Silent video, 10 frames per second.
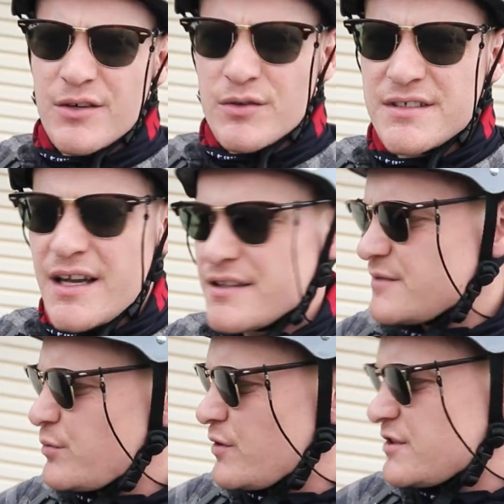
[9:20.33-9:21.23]
I'll start in
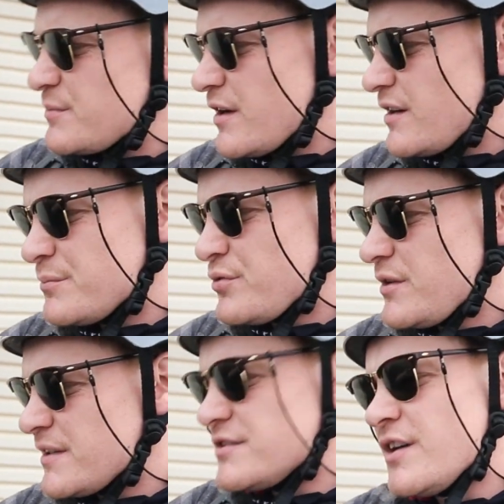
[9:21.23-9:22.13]
sports mode. I'll pretty
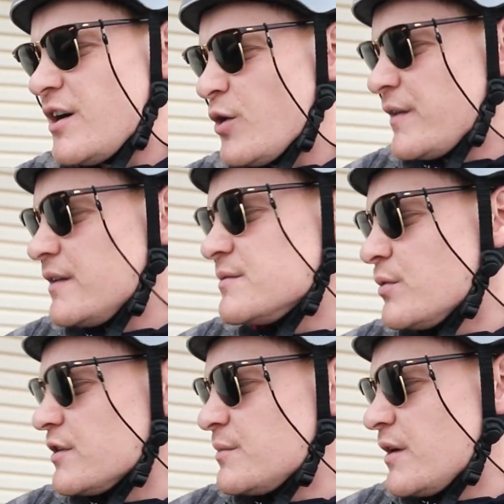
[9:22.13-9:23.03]
much do the whole thing in
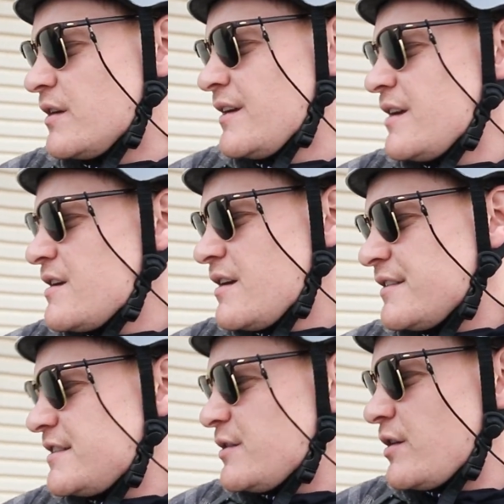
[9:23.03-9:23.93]
sports mode.
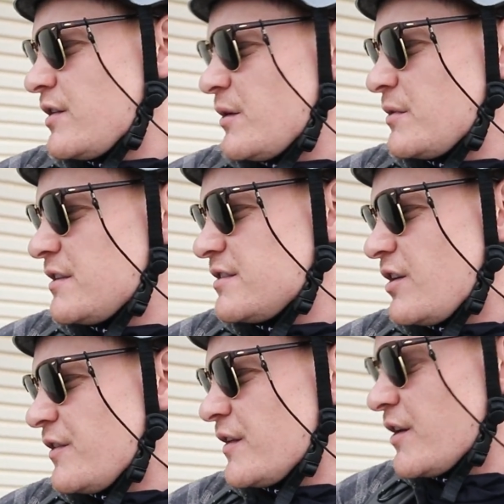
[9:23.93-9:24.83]
0 kilometers on the